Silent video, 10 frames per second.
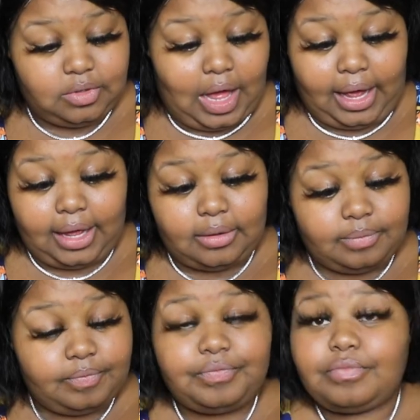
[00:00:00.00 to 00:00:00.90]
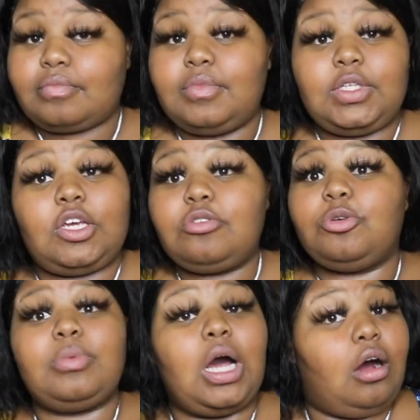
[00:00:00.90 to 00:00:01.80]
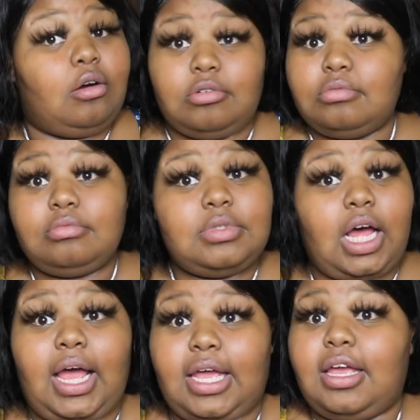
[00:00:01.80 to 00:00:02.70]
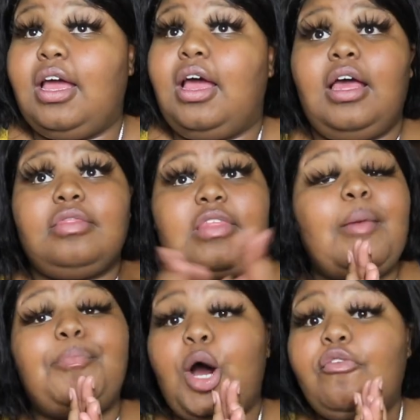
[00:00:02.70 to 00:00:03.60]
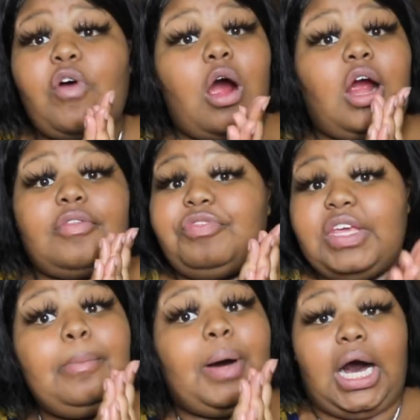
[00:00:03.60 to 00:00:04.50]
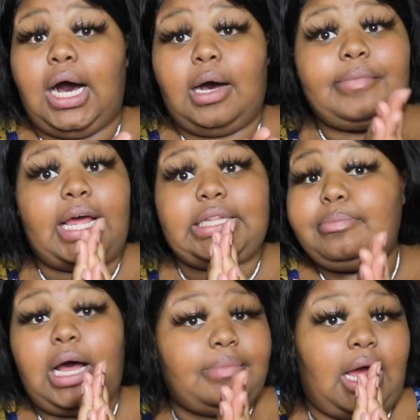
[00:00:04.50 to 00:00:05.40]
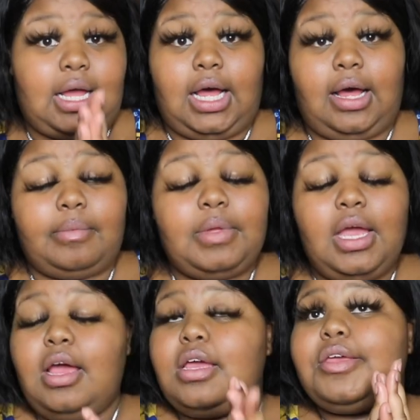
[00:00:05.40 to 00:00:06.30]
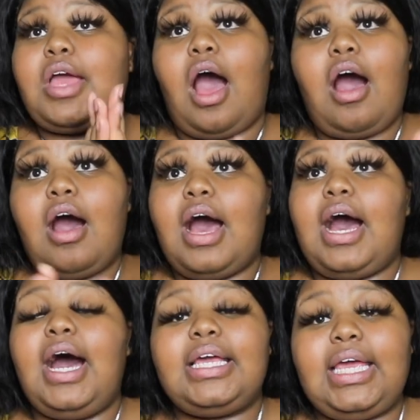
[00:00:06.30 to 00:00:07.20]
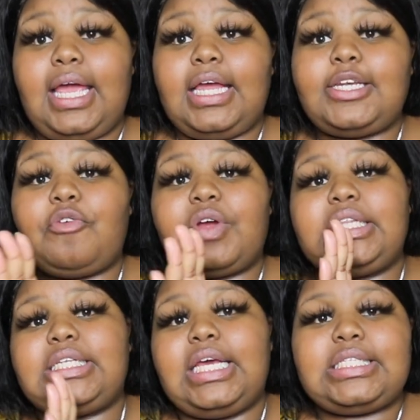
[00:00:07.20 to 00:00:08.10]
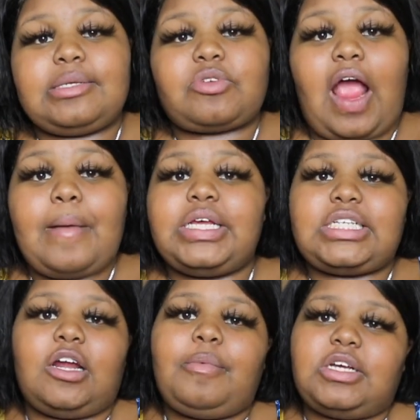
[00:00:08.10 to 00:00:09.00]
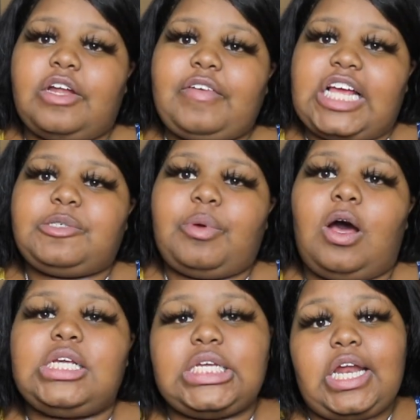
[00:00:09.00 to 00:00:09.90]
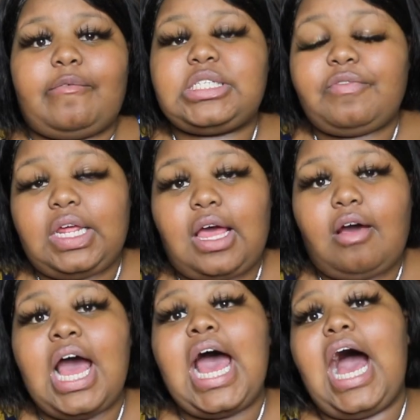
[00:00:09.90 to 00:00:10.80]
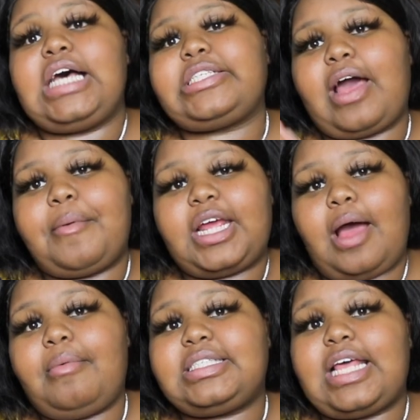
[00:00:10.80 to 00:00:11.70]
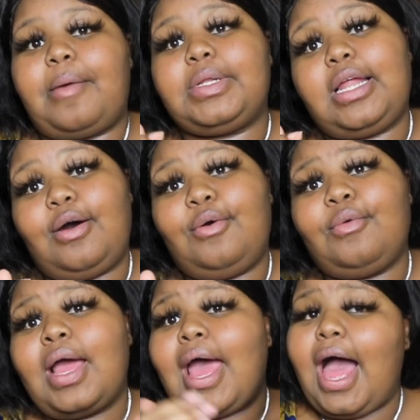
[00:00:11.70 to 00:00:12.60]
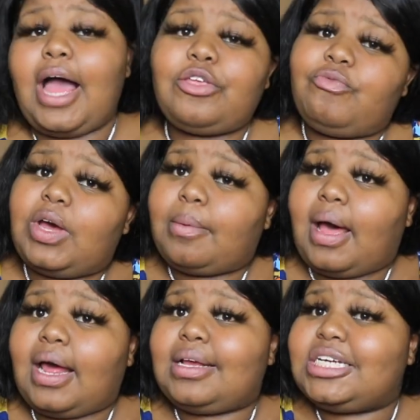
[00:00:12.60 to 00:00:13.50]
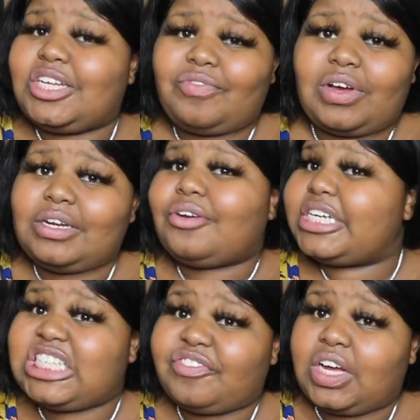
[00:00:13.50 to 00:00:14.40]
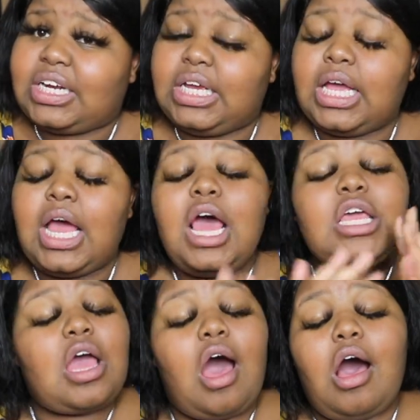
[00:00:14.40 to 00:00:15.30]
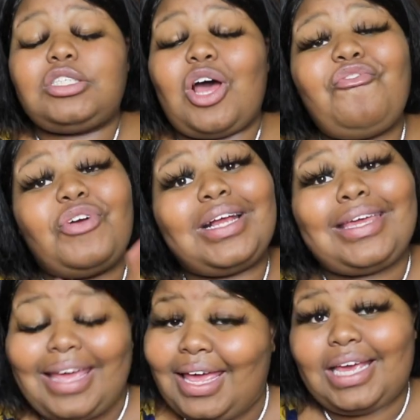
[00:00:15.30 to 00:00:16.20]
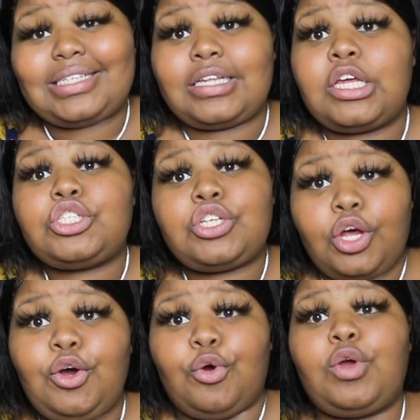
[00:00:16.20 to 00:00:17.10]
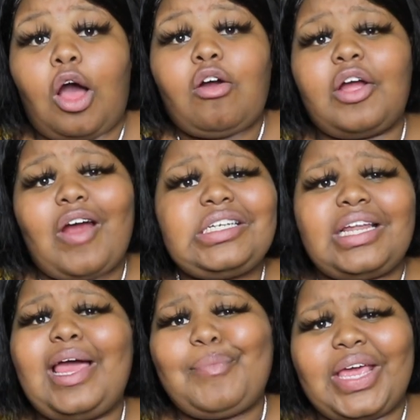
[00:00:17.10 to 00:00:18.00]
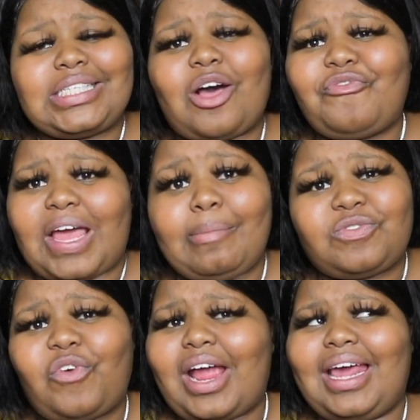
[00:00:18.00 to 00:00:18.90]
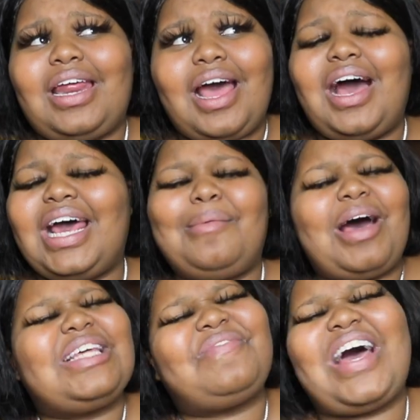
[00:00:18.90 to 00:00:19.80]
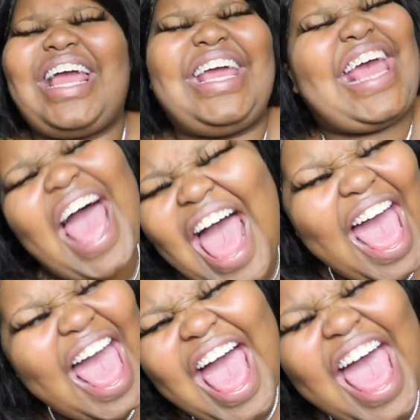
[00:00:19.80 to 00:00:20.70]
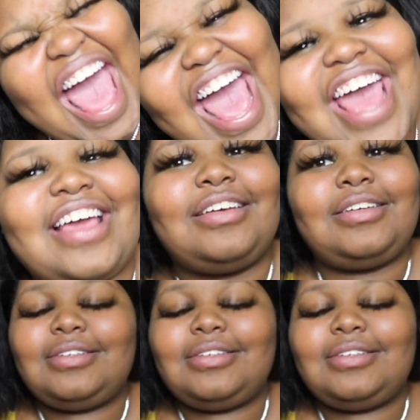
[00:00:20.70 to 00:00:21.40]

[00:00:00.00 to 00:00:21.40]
Like, YouTube gold. Like, they both are the bomb. Like, the bomb dot com. Y'all, again, don't forget to hit the subscribe button, turn the post notification bell on never miss a video. Also, comment in the comments down below how you felt about it. Is she funny or is she funny? Y'all, don't forget to go congratulate Binks So Famous for hitting one hundred motherfucking K!